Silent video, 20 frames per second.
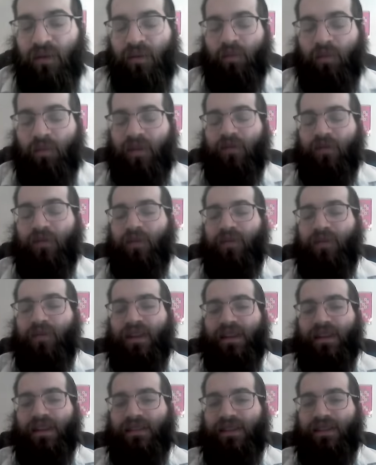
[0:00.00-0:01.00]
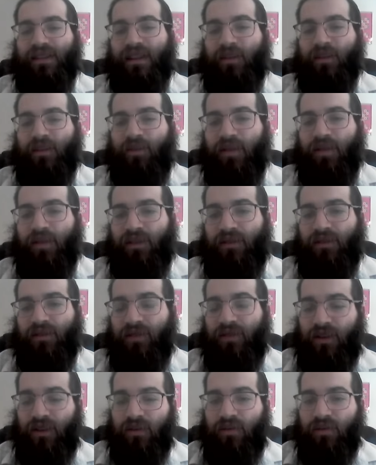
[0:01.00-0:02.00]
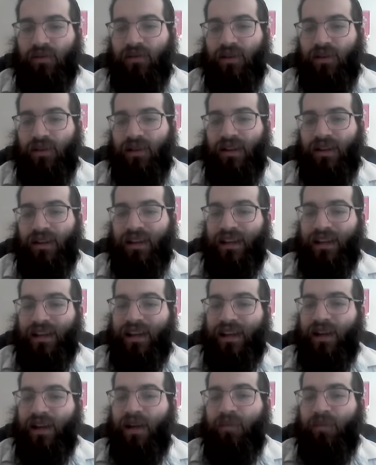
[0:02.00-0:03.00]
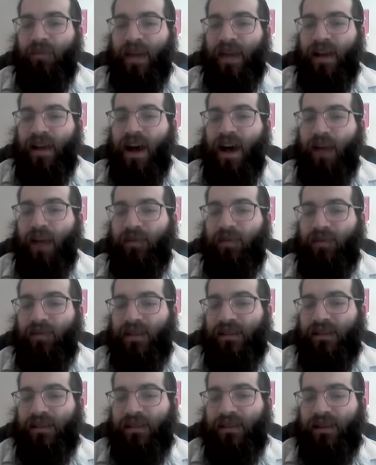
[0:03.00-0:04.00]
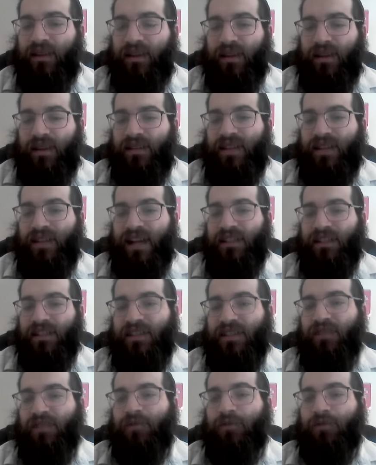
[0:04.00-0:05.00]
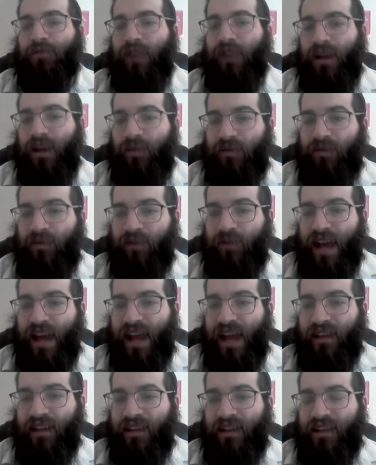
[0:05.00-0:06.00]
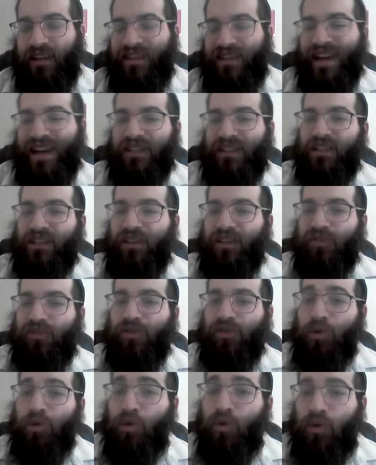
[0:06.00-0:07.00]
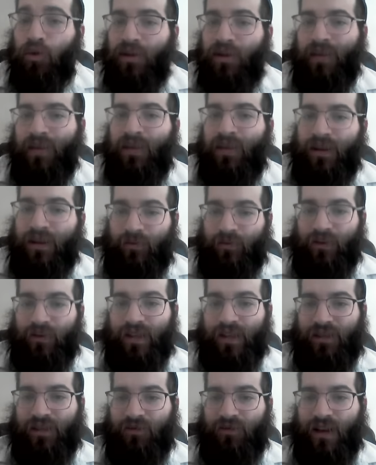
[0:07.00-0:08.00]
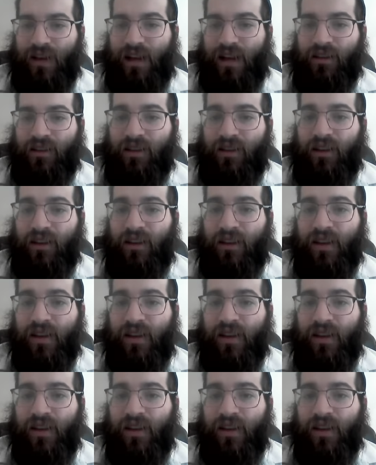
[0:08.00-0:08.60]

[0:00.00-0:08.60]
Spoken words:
But from the Hasidic point of view, being optimistic is not a frame of reality, it's actually a tool that manipulates reality.